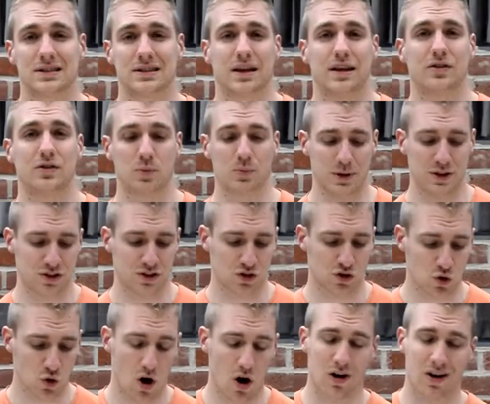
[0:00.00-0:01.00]
thing to be
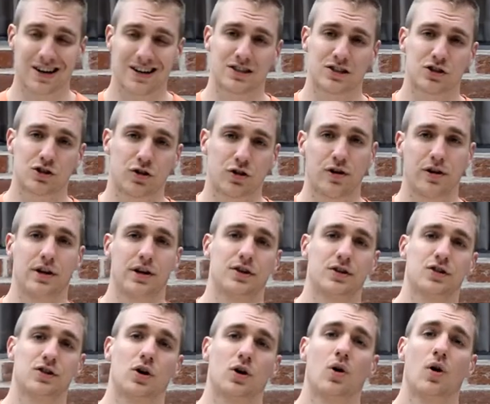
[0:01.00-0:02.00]
strong and sturdy,
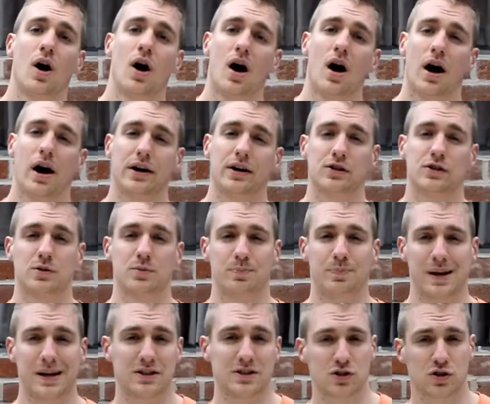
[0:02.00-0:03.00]
so I used the
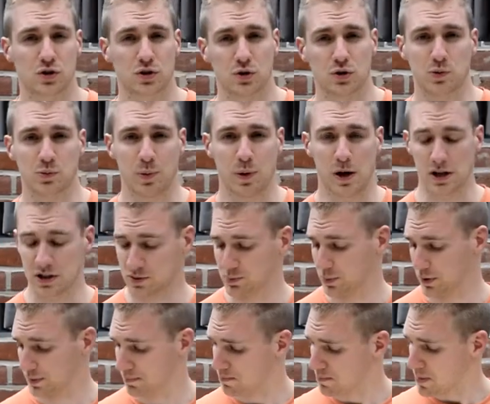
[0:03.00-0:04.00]
best screws
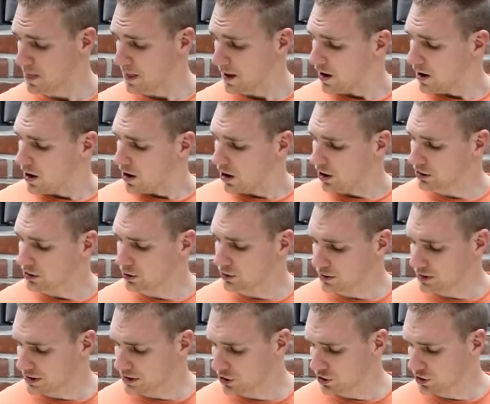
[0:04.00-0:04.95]
possible. Although these